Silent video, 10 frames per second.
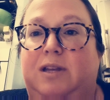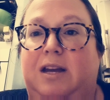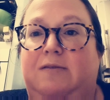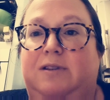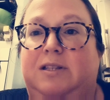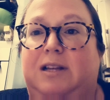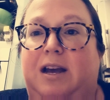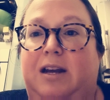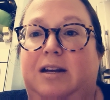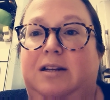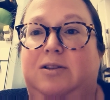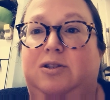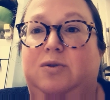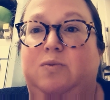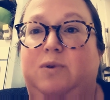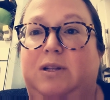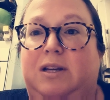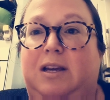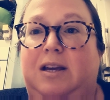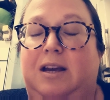they've decided to
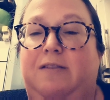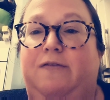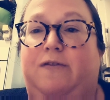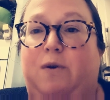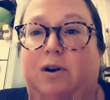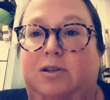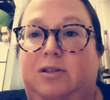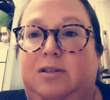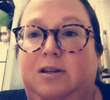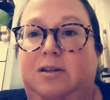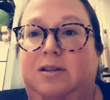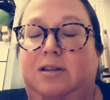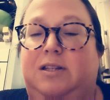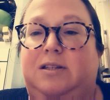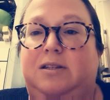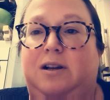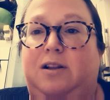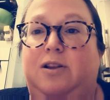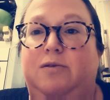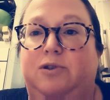really enforce this
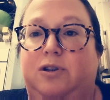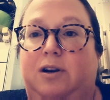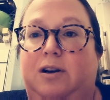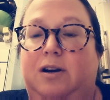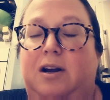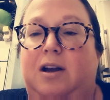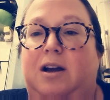closure